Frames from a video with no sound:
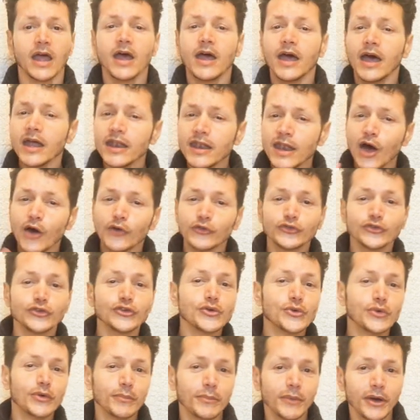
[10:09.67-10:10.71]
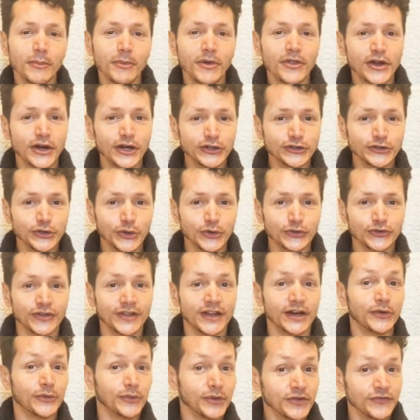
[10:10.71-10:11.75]
And now, do you remember that I told you that I
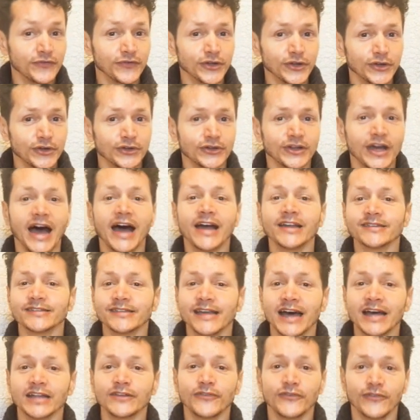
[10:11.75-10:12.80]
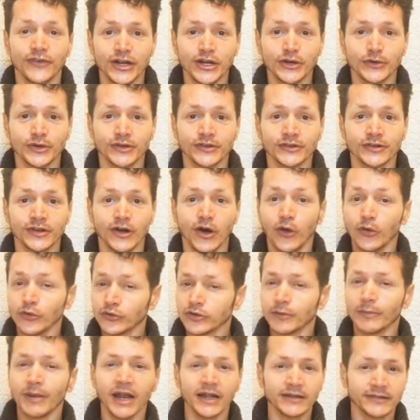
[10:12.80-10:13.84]
reviewed a sad fragrance also
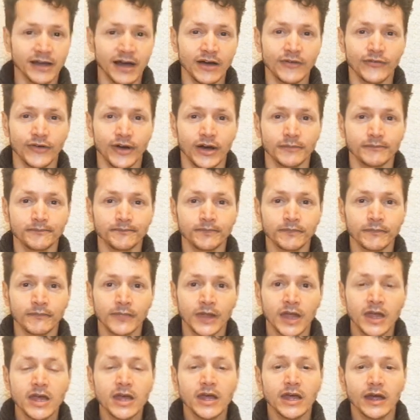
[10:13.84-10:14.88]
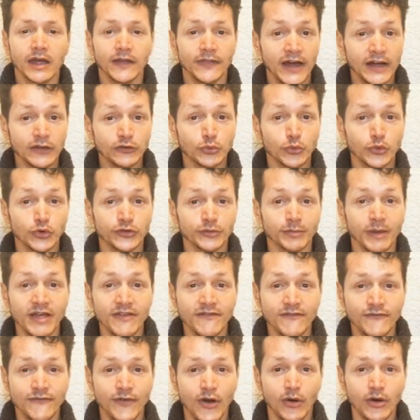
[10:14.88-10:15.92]
by Lataffa? That was my
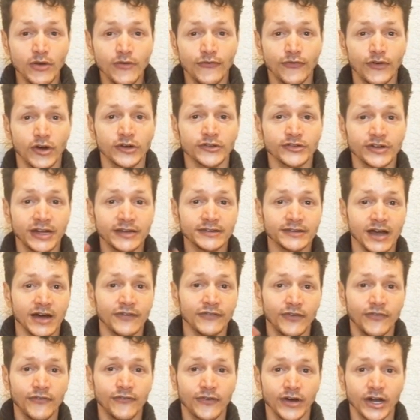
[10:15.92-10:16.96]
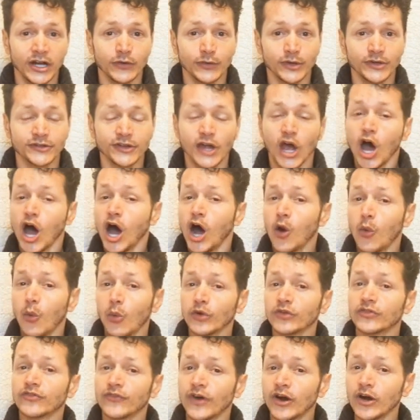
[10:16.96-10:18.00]
very first Lataffa fragrance. I was
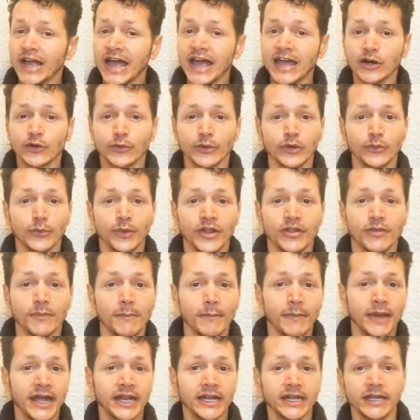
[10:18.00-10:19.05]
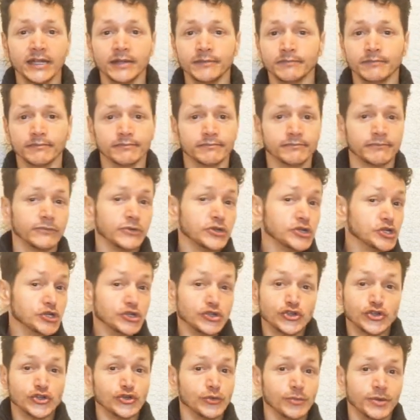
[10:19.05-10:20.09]
very angry with many
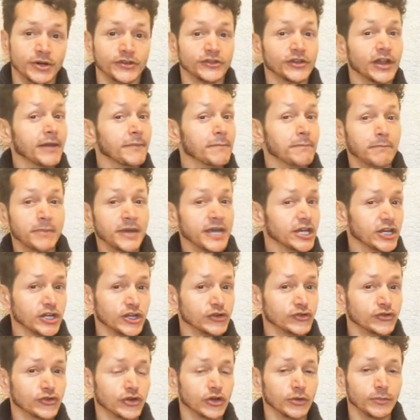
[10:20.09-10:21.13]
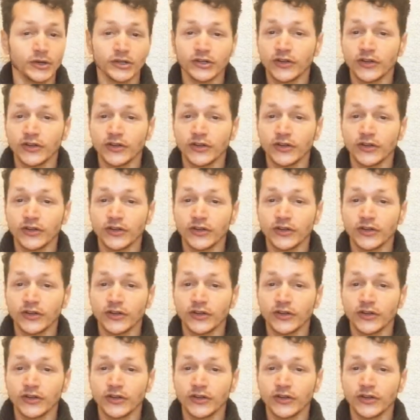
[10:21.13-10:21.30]
YouTubers and big YouTubers.